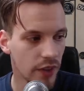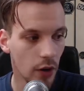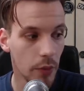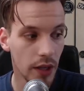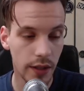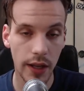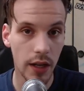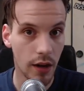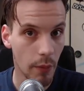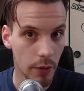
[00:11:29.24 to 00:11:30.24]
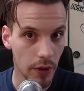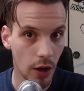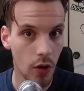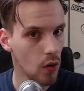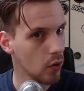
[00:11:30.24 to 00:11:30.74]
Tell me it in a comment
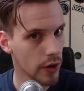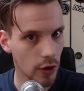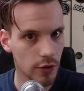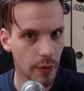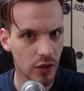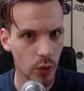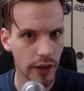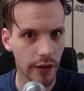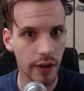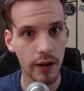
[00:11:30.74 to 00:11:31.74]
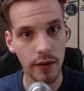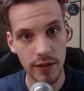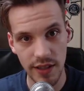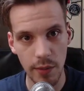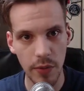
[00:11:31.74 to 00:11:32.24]
below, or go to my Twitter,
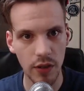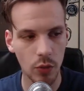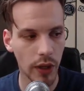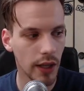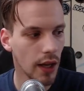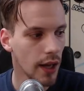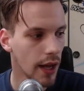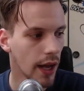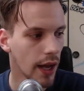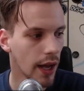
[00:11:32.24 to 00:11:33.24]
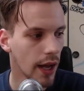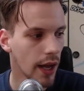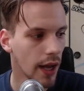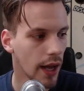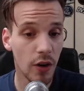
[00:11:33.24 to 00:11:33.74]
send me a tweet,
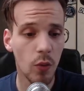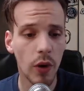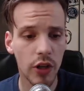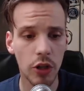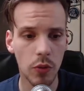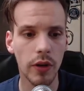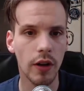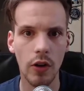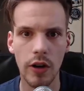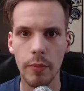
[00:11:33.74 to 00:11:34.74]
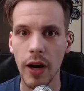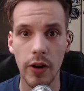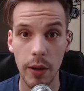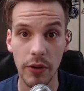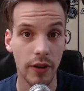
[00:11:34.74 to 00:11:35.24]
and let me know what you want to learn
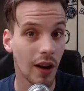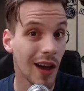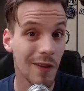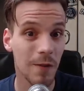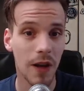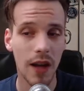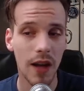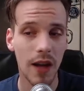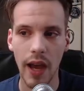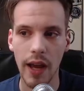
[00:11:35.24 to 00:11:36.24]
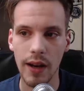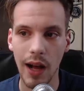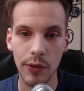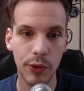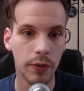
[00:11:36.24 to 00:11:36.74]
about Ableton Live, and
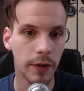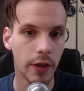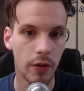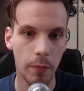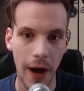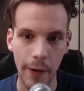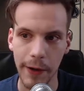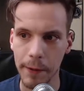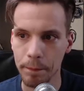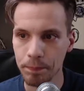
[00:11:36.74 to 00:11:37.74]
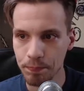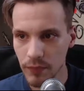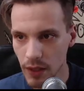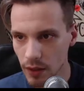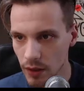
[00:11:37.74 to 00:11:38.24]
I'll do a video about it.
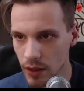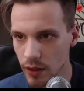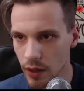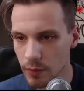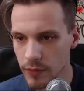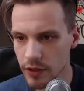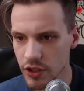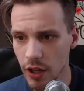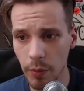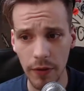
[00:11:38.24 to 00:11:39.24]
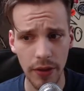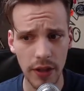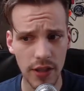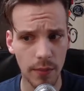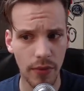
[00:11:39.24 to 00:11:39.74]
There's a couple of
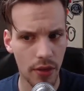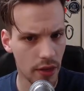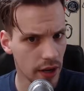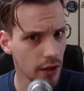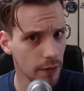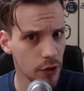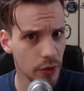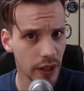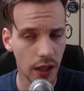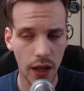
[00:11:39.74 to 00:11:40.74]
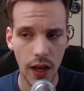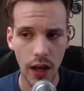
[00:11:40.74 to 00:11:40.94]
things I'm thinking of doing.